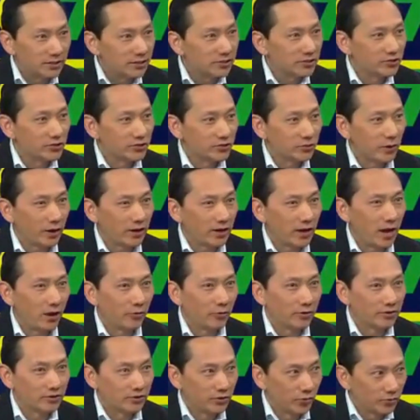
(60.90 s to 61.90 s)
issues right
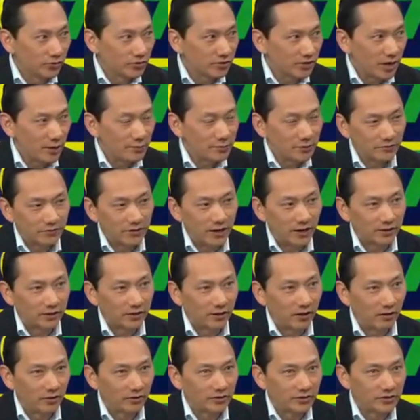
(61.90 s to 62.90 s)
now, is those types of
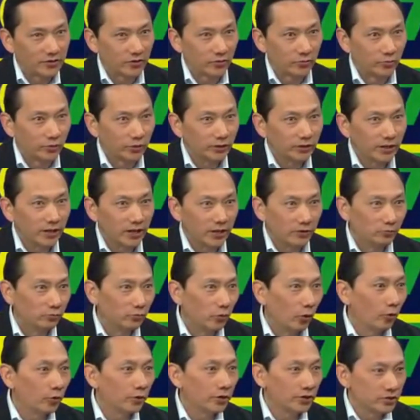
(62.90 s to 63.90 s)
technologies are really
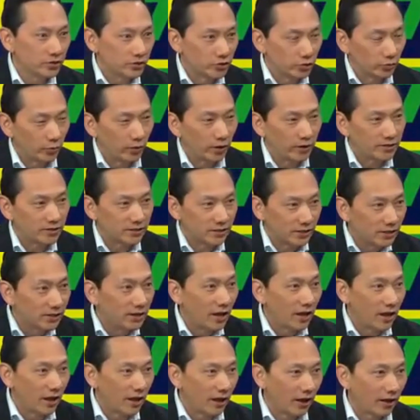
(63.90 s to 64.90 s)
eroding trust in
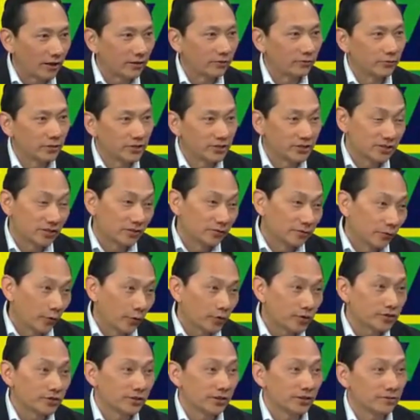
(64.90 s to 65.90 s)
AI, which is
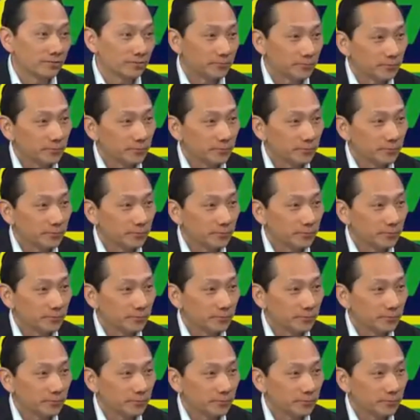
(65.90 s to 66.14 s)
unfortunate.